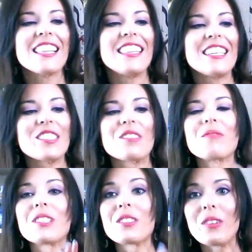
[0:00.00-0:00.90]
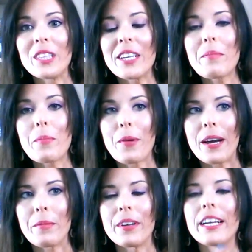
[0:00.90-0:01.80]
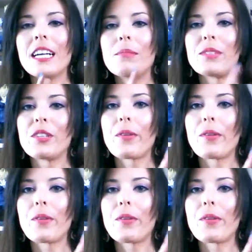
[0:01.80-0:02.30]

this Rust-Oleum primer. It comes in